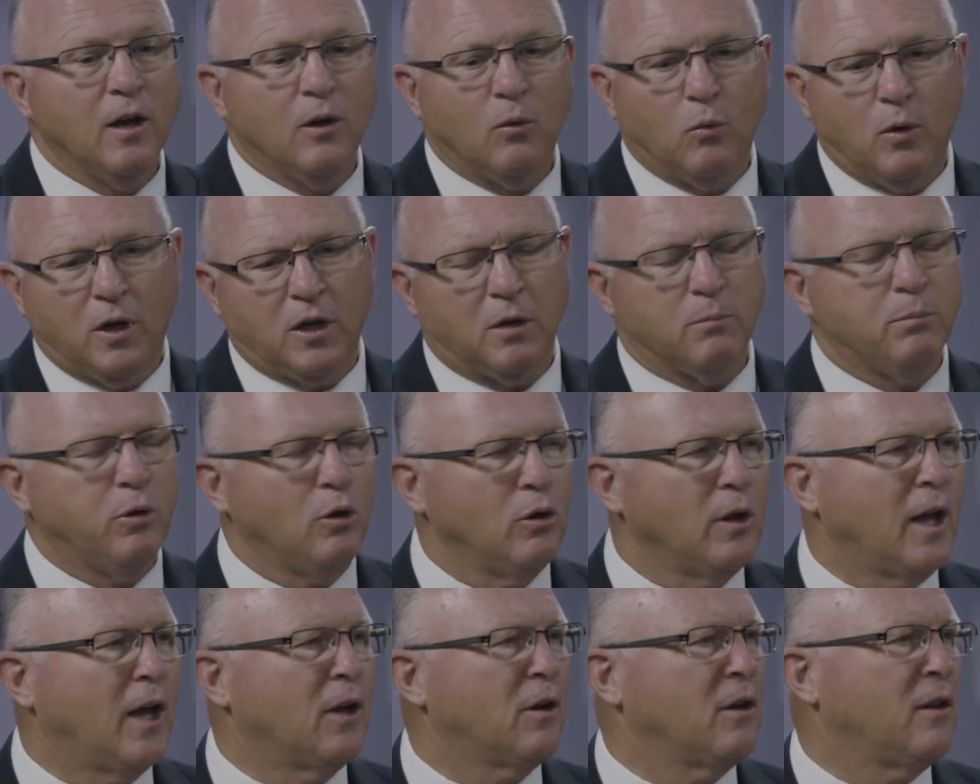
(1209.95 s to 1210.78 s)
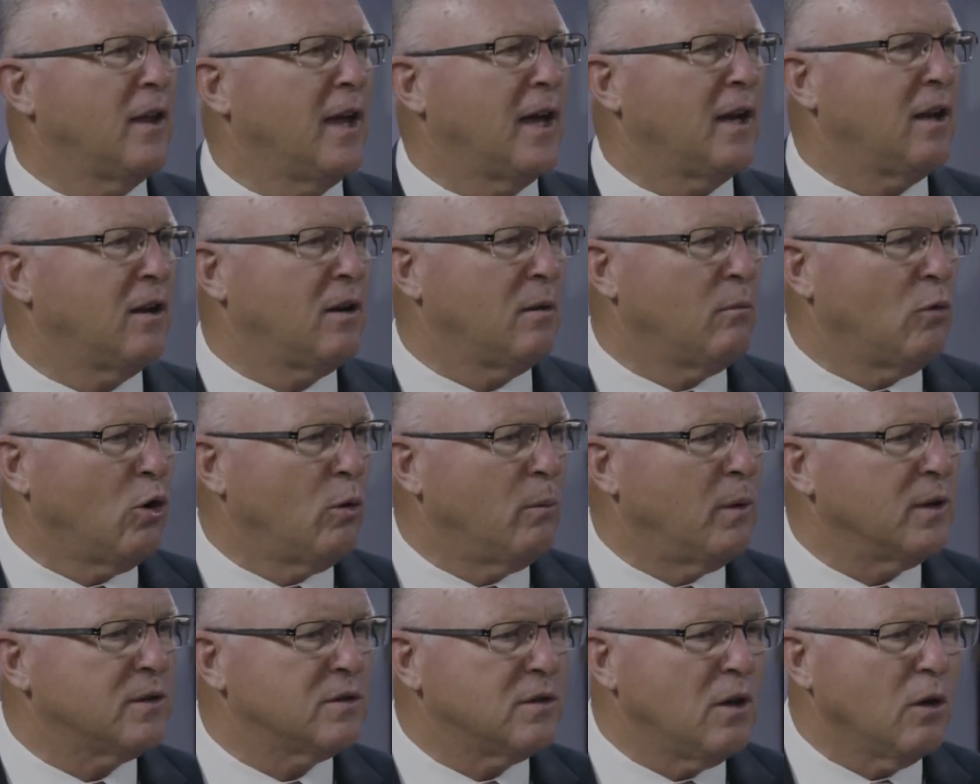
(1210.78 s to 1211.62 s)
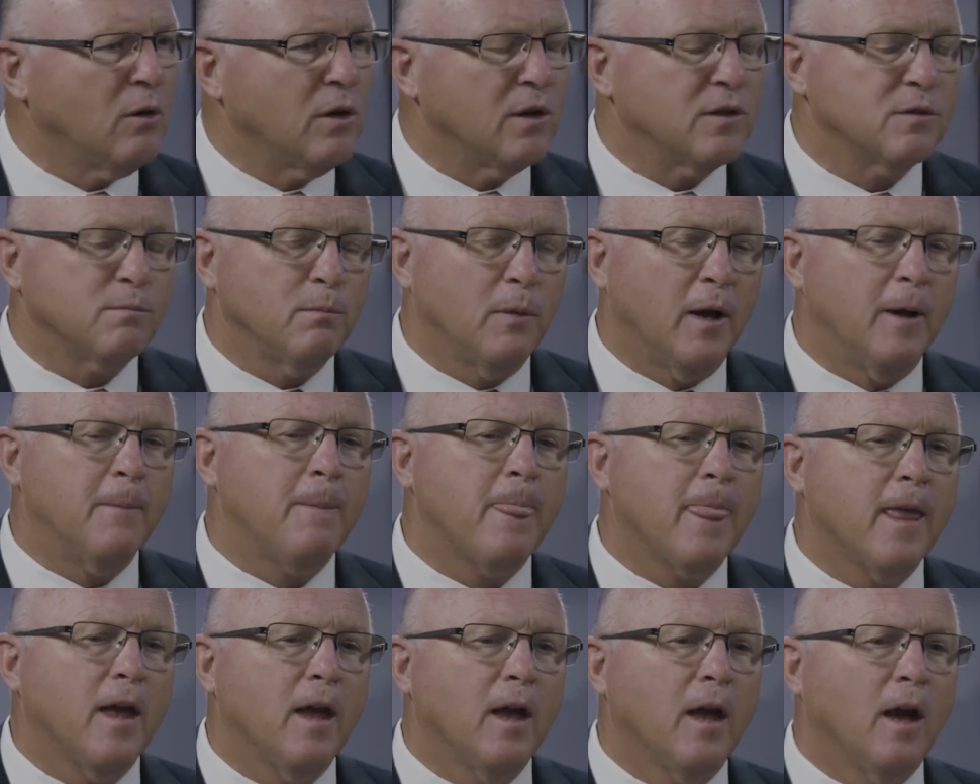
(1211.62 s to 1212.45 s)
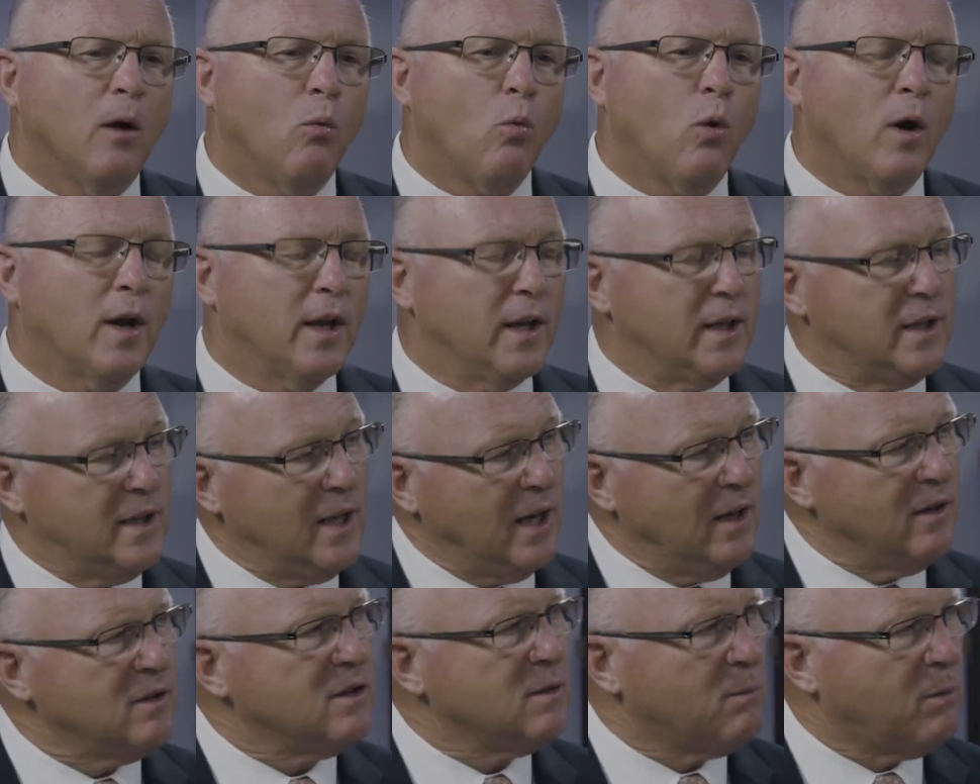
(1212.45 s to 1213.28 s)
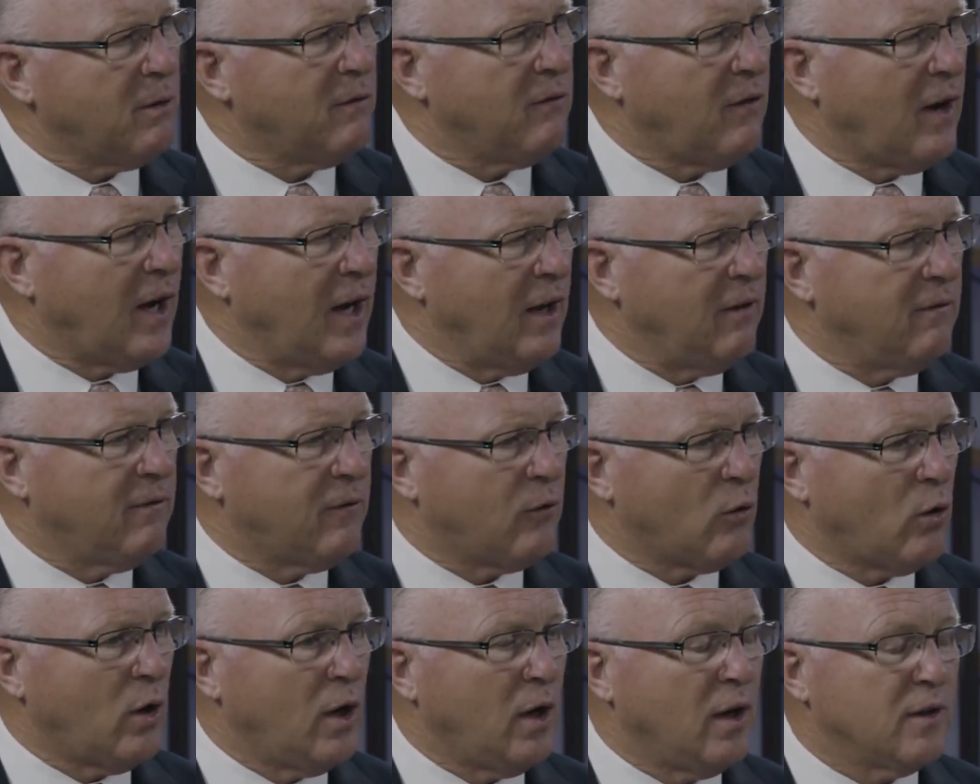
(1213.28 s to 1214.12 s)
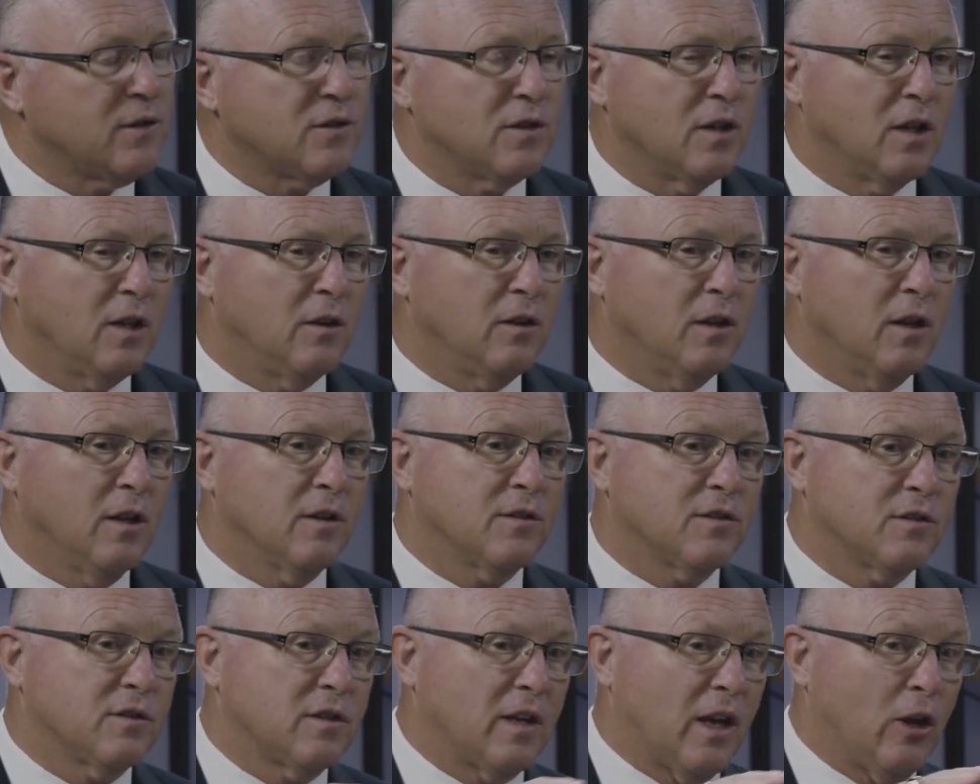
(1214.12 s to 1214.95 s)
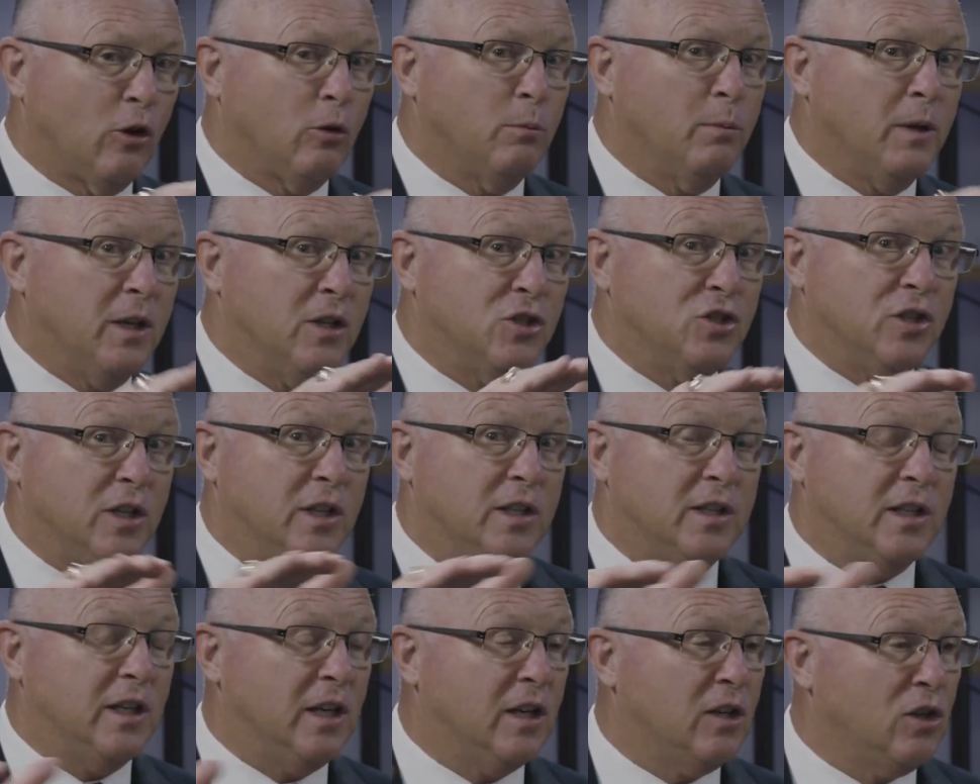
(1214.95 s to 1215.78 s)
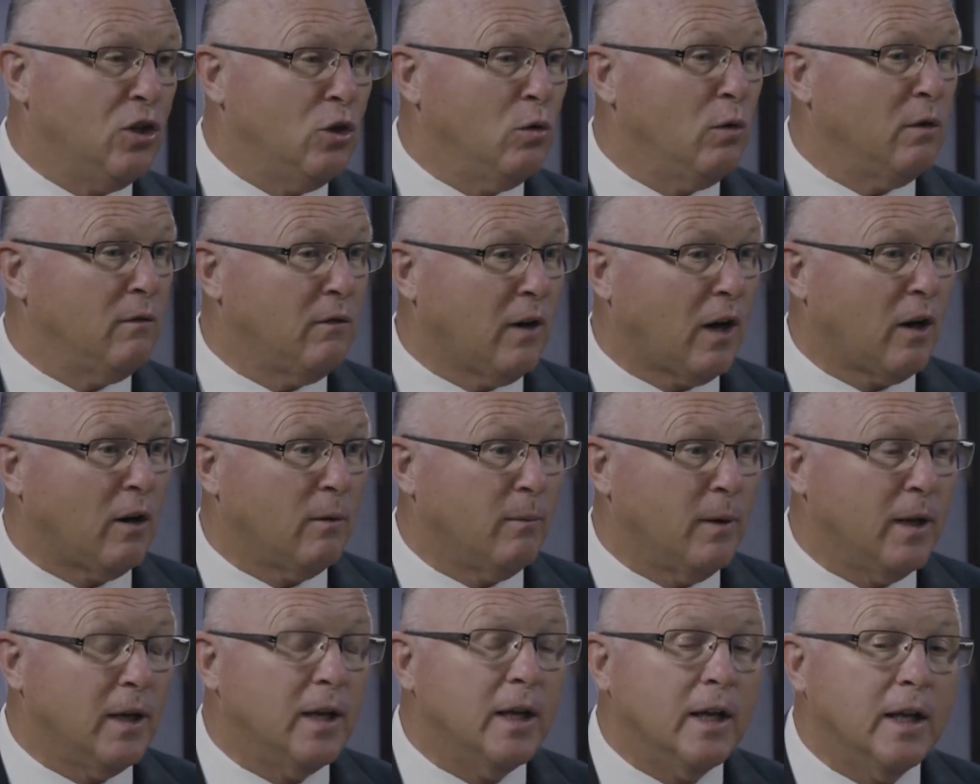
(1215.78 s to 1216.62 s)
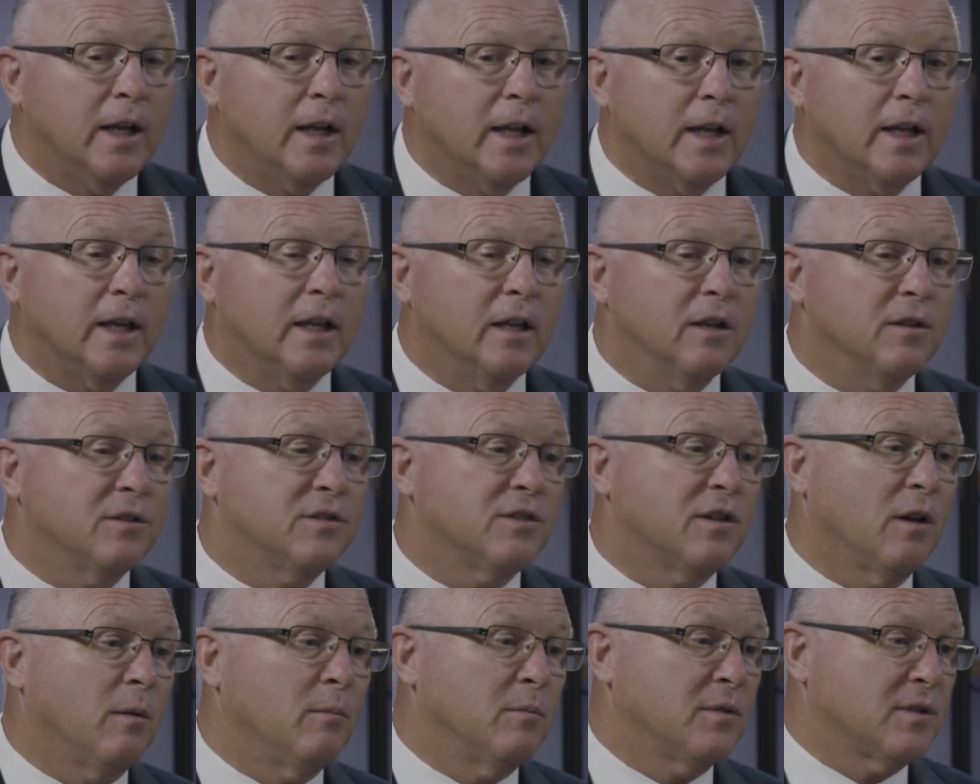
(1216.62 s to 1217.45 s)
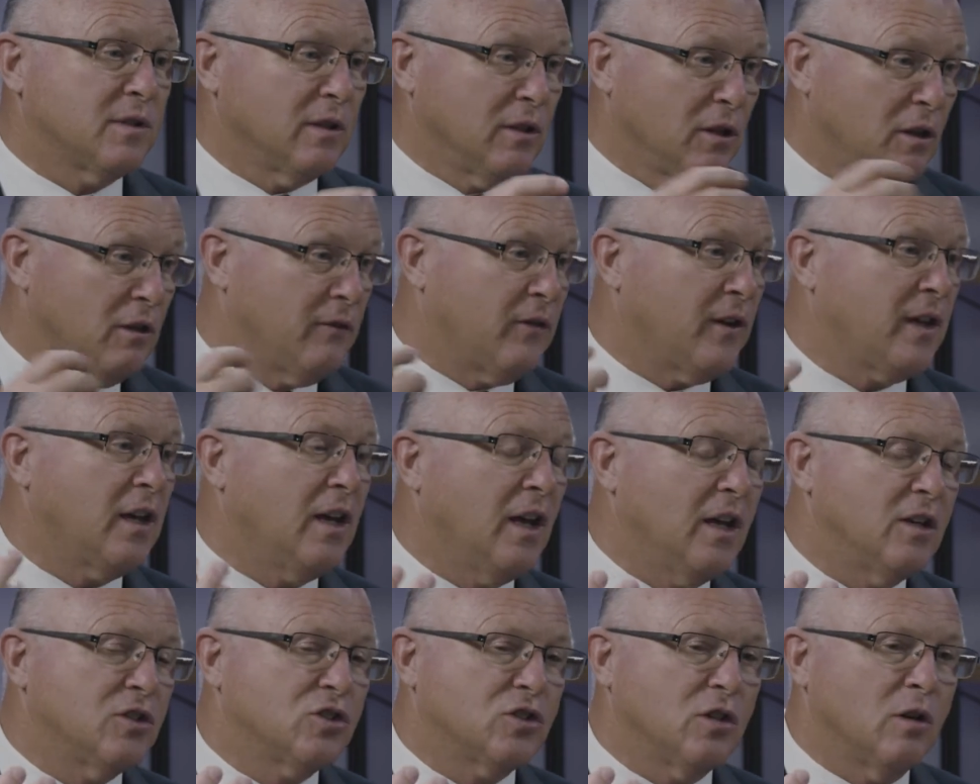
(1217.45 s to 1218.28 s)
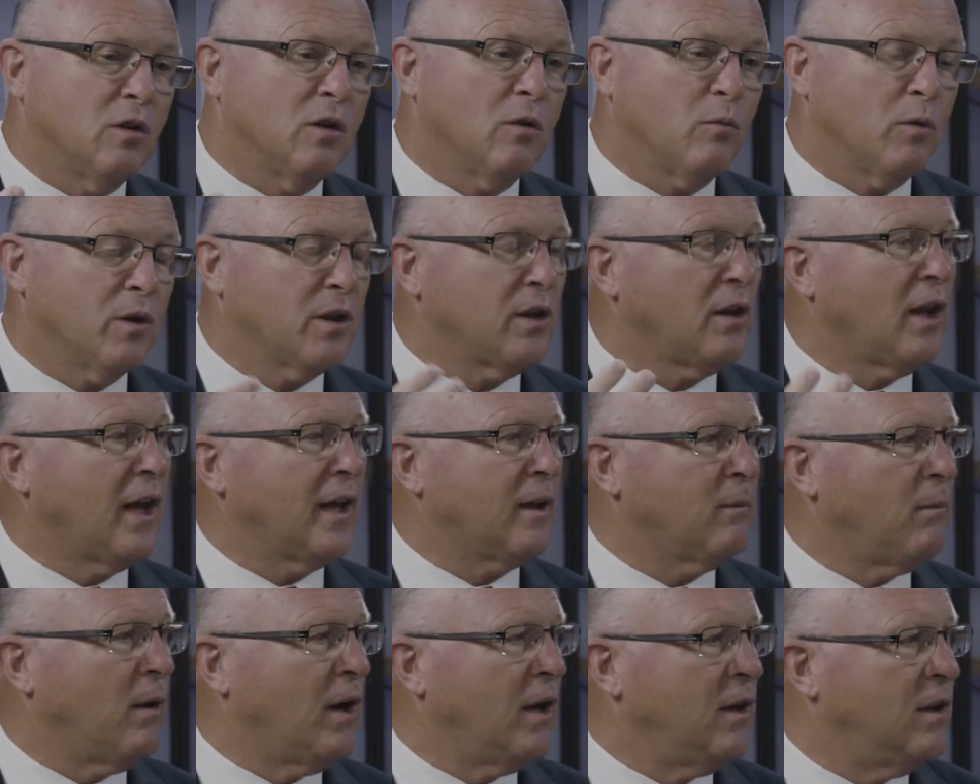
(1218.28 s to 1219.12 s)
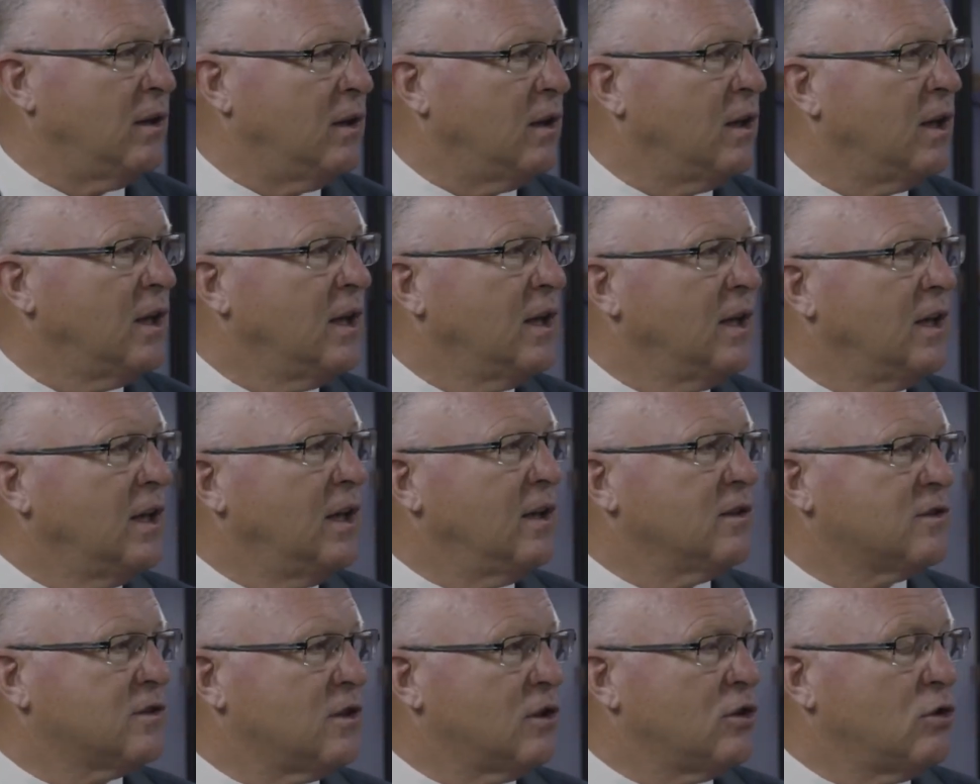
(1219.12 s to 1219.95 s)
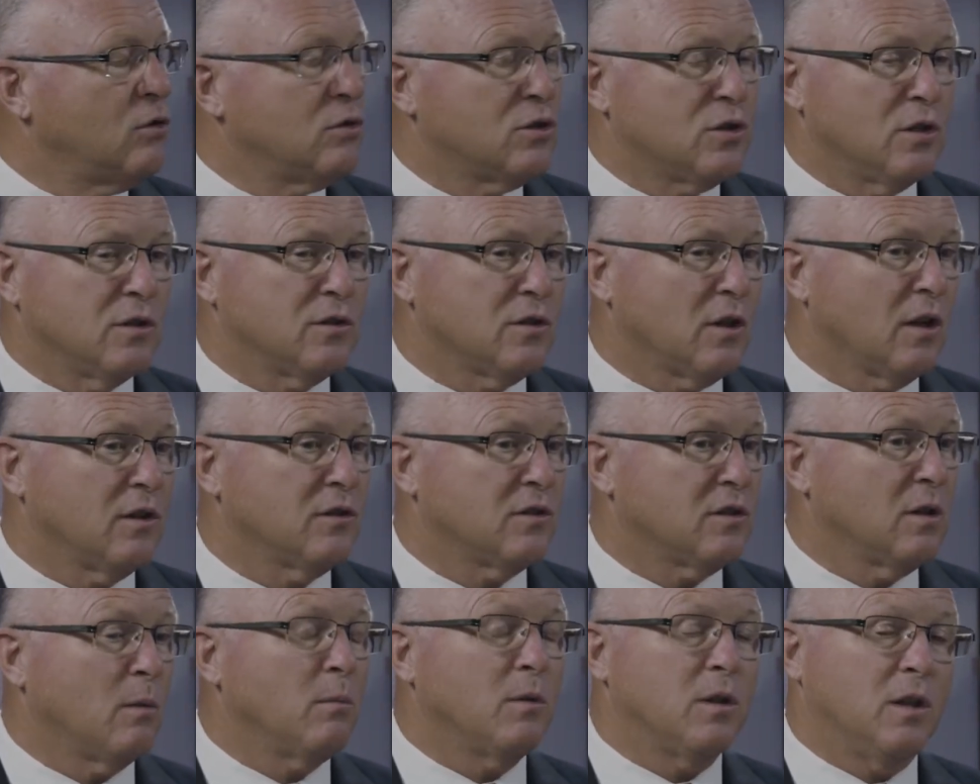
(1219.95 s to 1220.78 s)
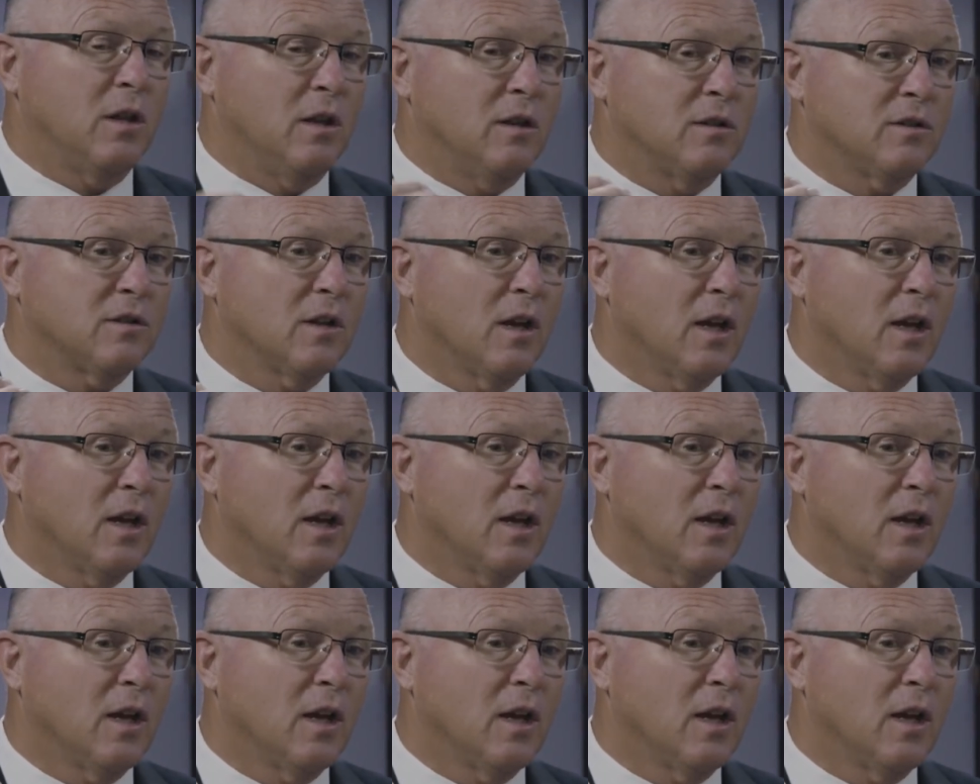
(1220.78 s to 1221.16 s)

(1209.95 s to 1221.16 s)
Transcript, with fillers: We could pull out of that in a moment's notice. But what it does provide for us in this LBGTQ environment is some solidification with like minded institutions on some of these